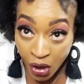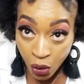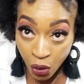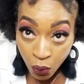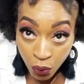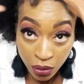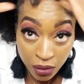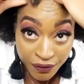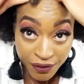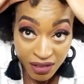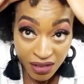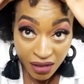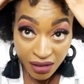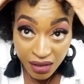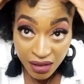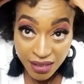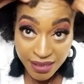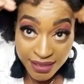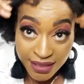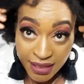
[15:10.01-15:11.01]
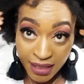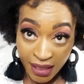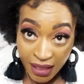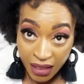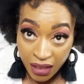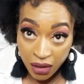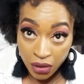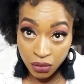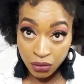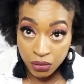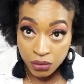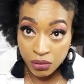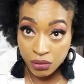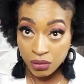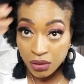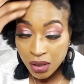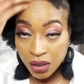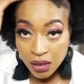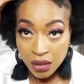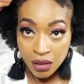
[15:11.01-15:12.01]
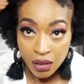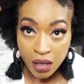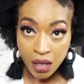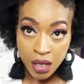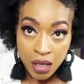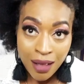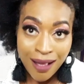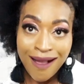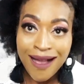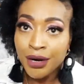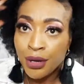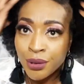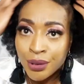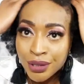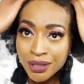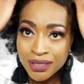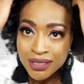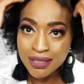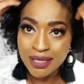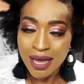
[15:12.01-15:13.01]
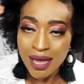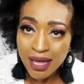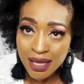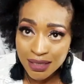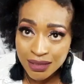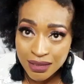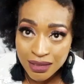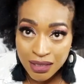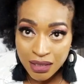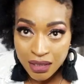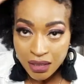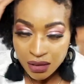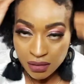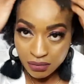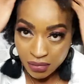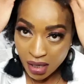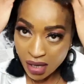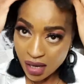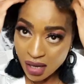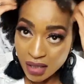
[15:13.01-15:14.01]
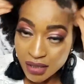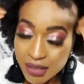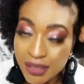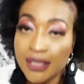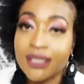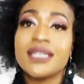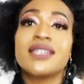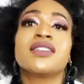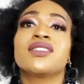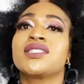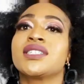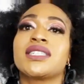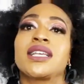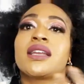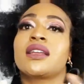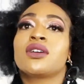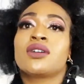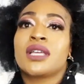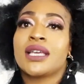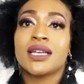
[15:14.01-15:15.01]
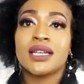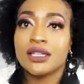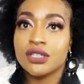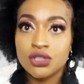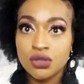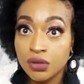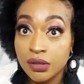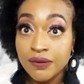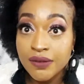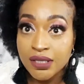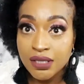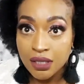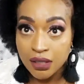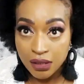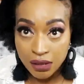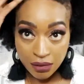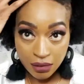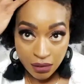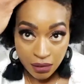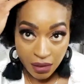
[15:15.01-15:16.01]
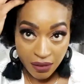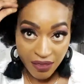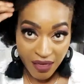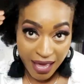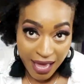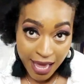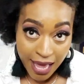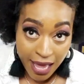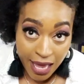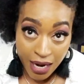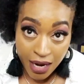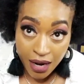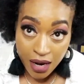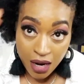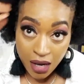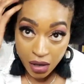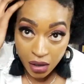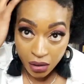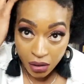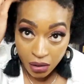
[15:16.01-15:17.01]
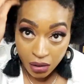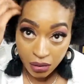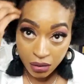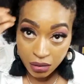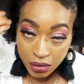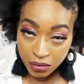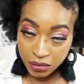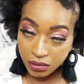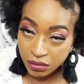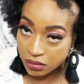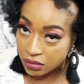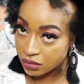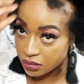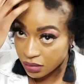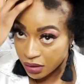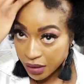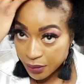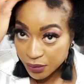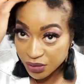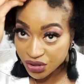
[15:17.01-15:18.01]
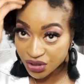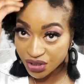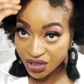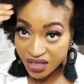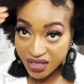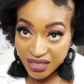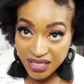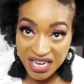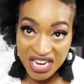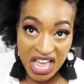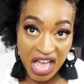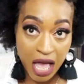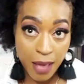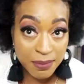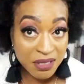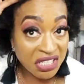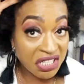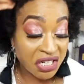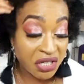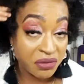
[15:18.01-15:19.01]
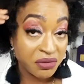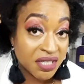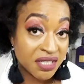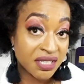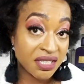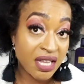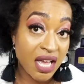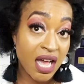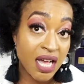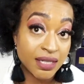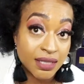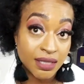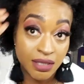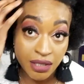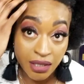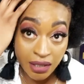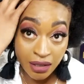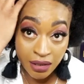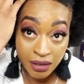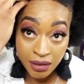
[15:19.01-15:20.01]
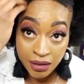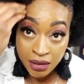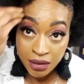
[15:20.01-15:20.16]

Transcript: All of a sudden is, oh, I don't understand. But they didn't understand English all of a sudden. Then, oh, it was just an absolute disaster.